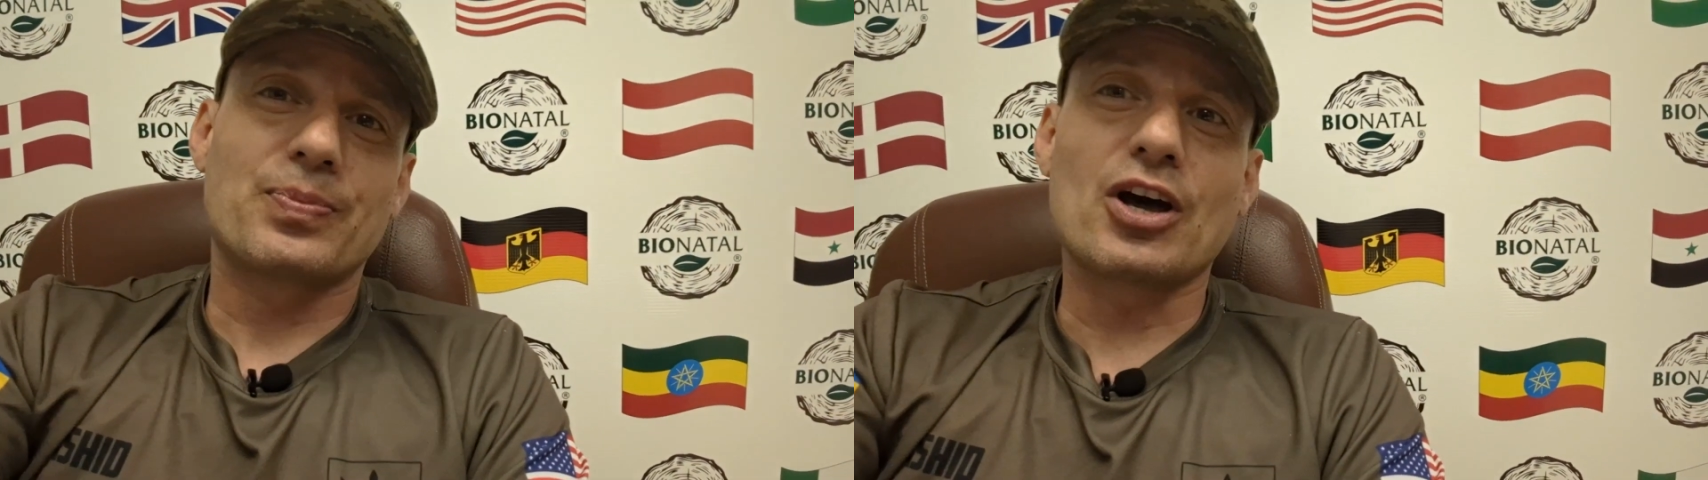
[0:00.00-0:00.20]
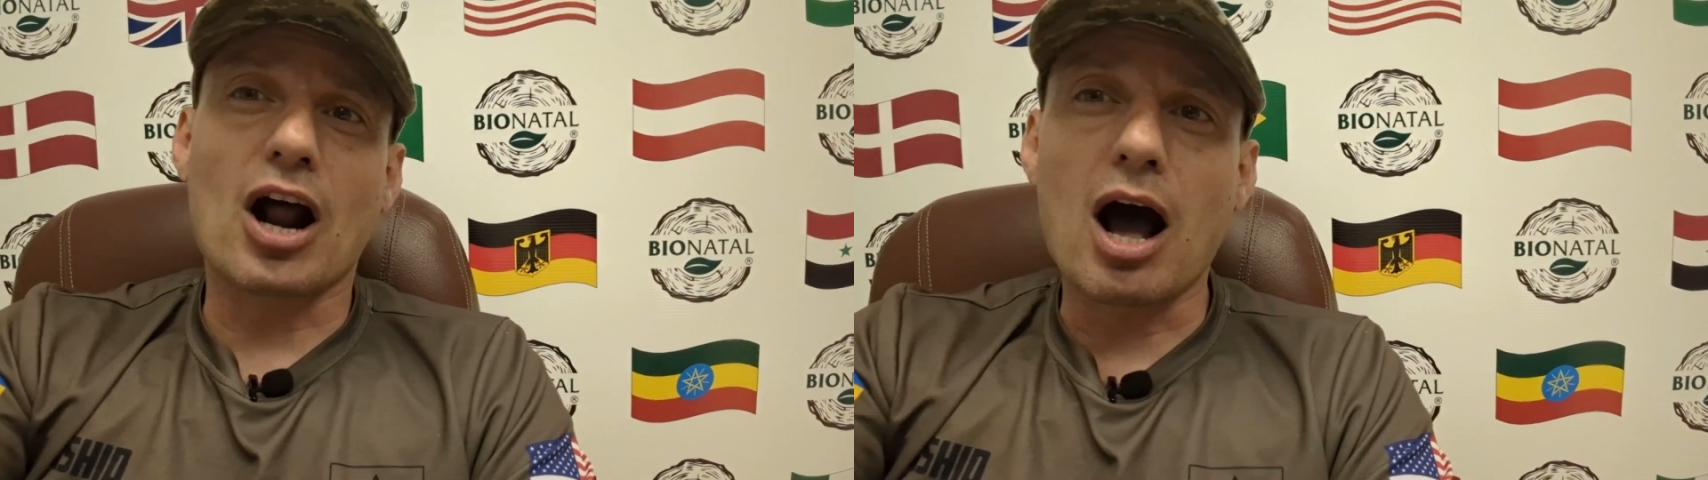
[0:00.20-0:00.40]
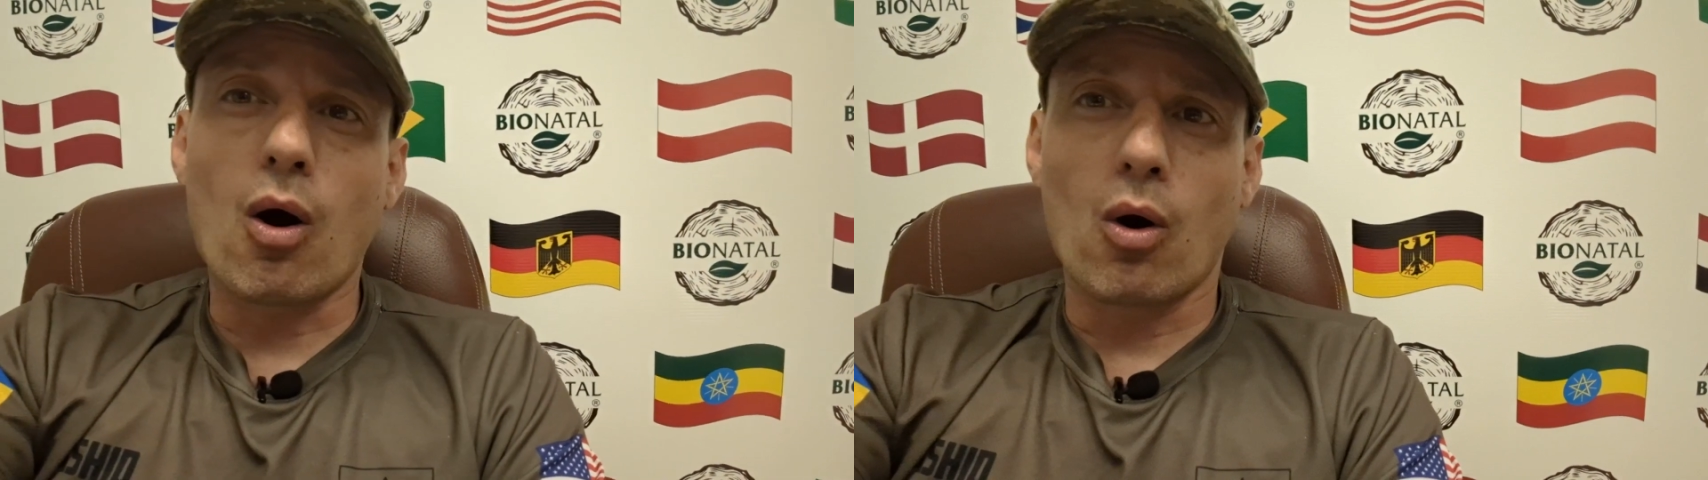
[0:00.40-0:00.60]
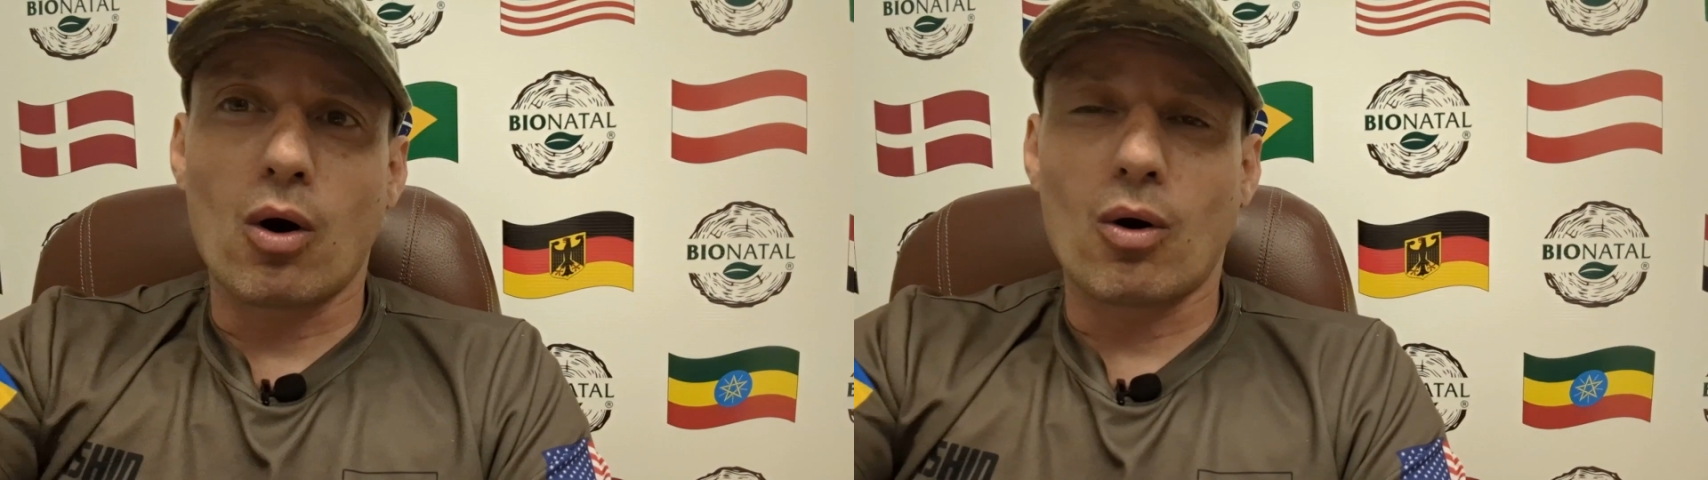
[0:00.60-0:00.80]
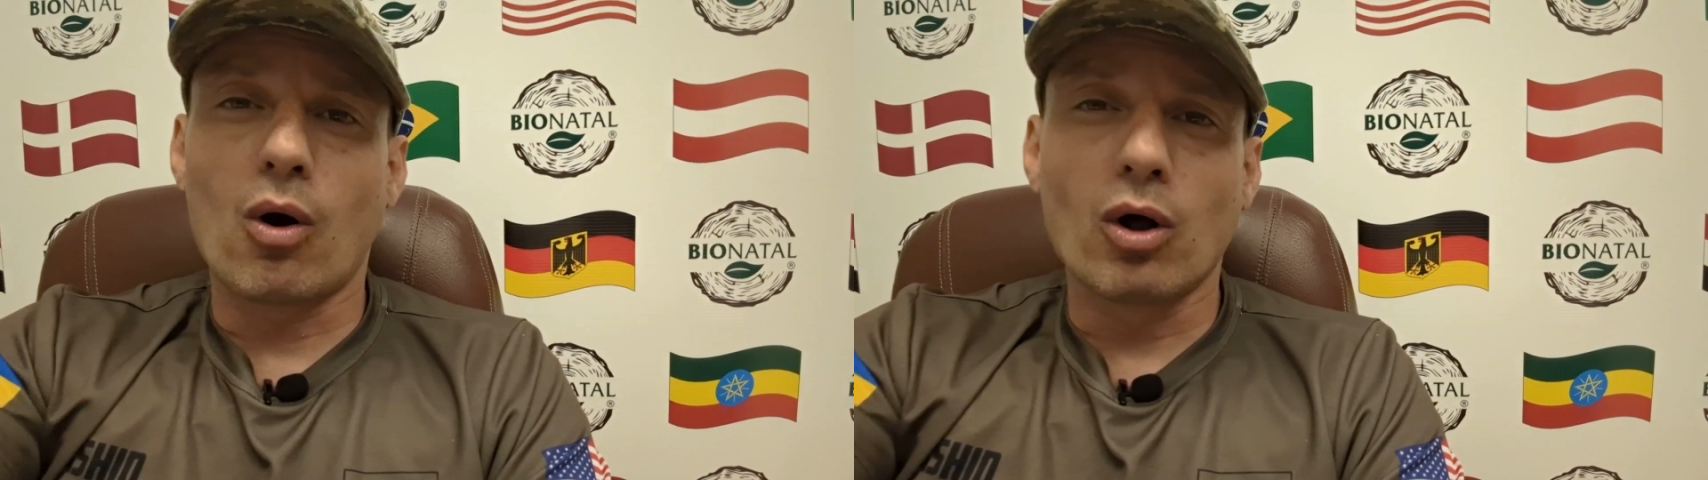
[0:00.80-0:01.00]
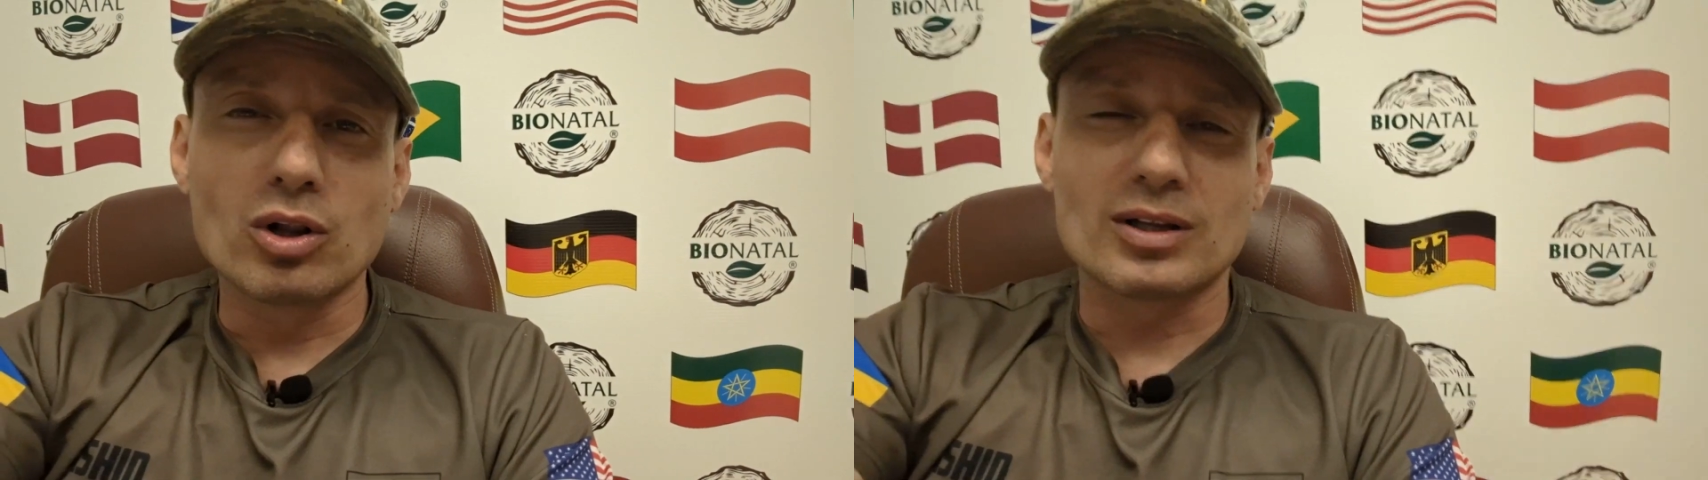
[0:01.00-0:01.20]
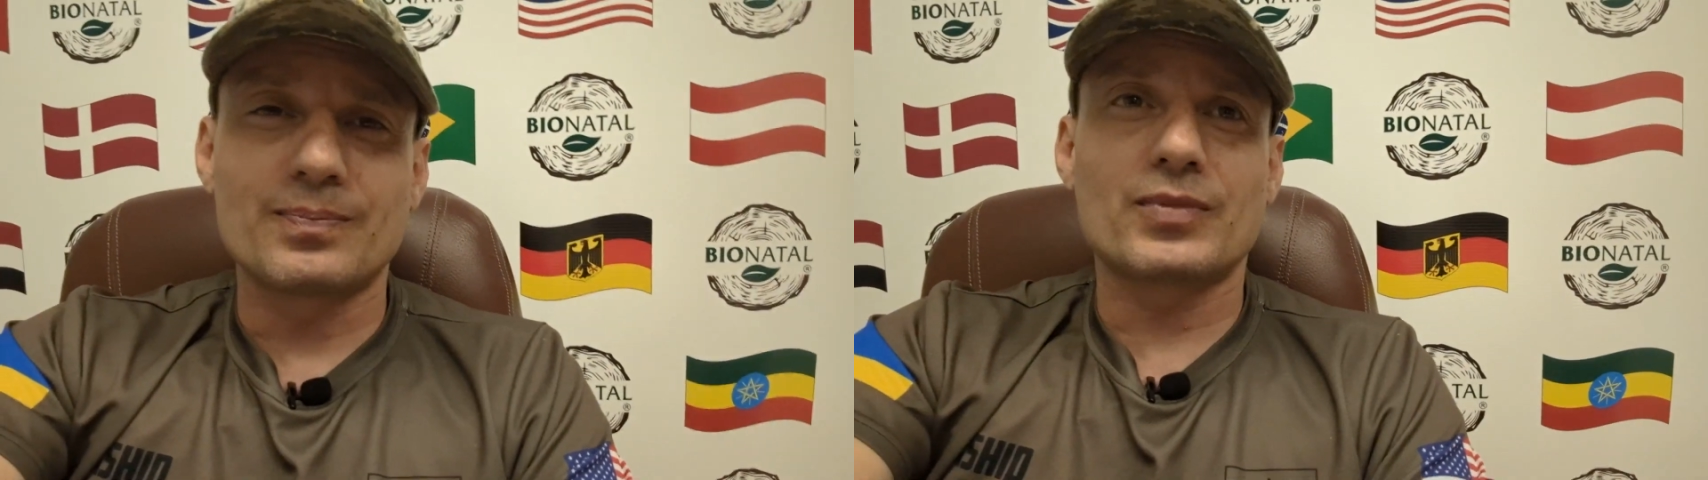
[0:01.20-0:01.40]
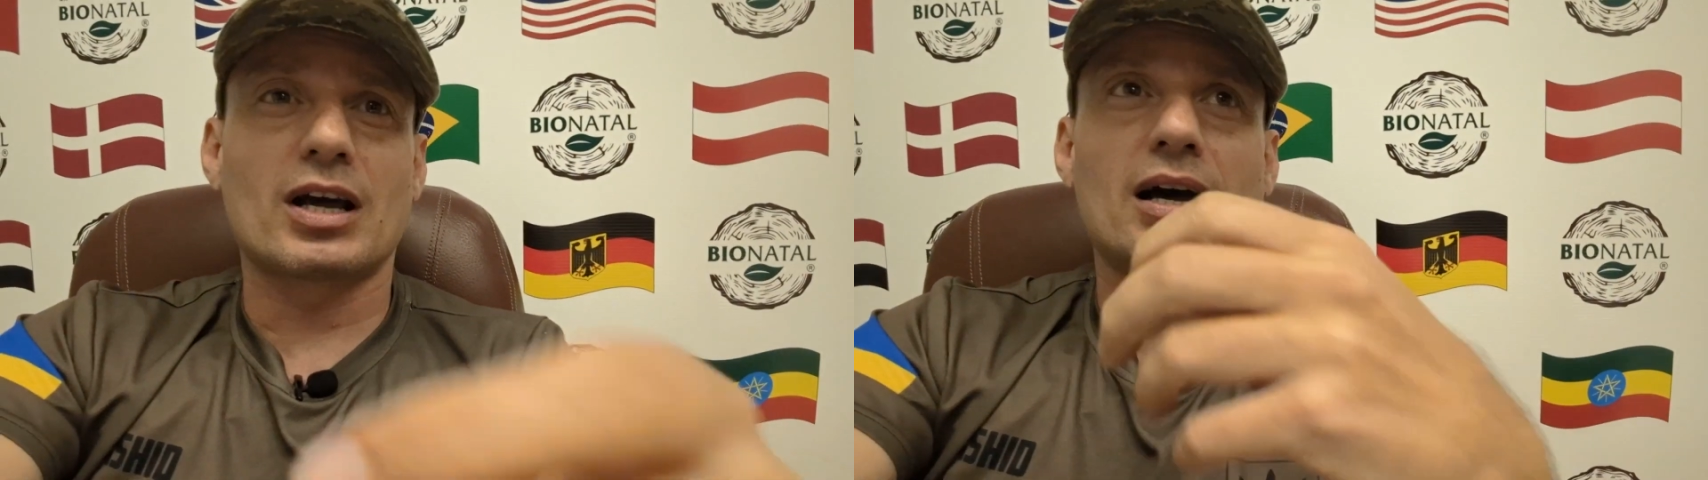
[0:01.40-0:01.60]
there are all
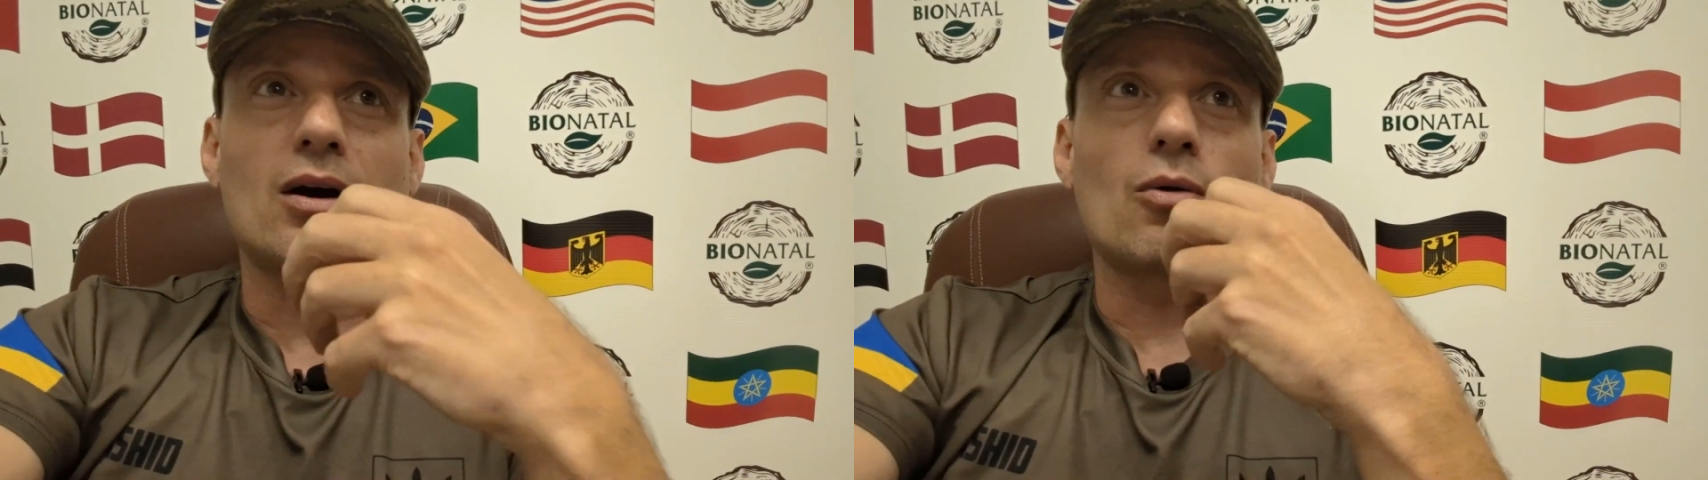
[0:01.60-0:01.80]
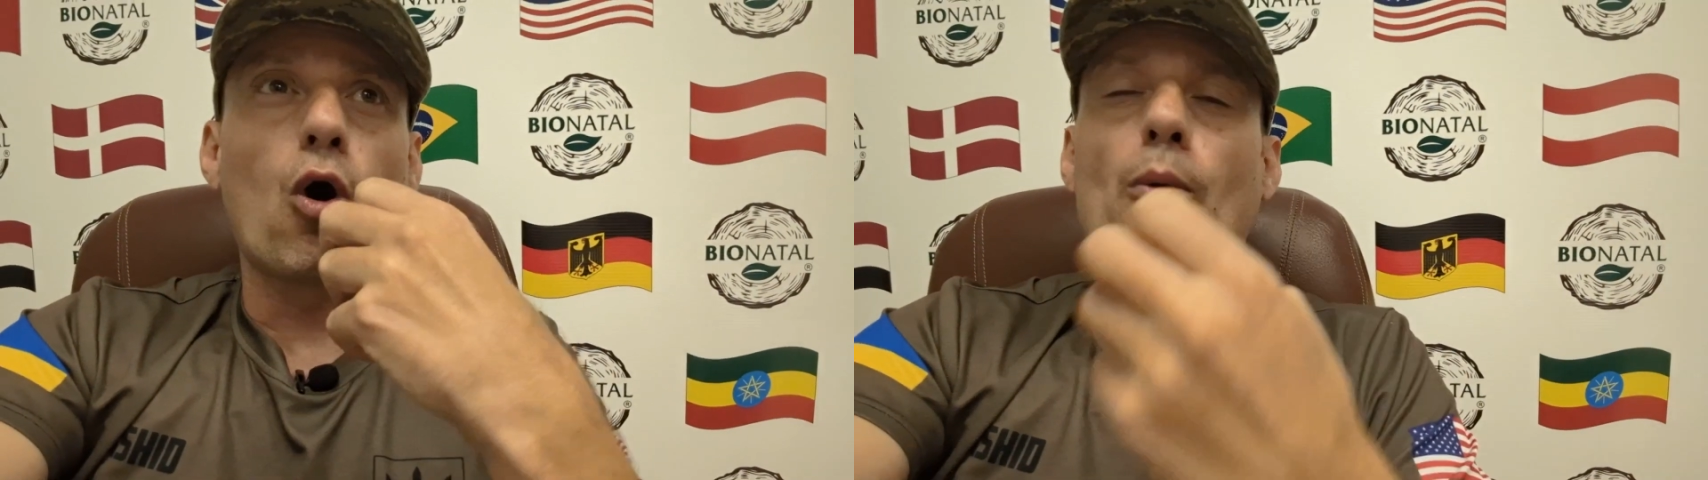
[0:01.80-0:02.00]
uh,